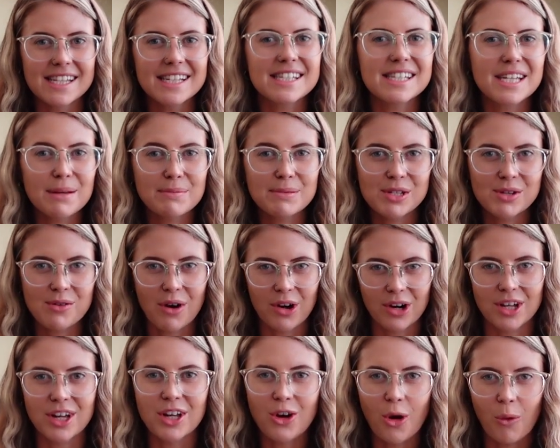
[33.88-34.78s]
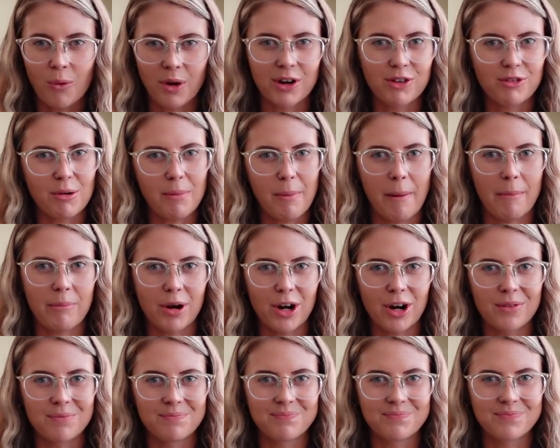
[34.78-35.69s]
these tips you are gonna want to
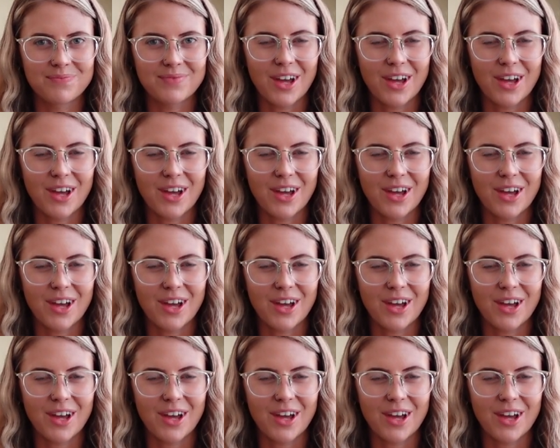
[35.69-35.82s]
remember.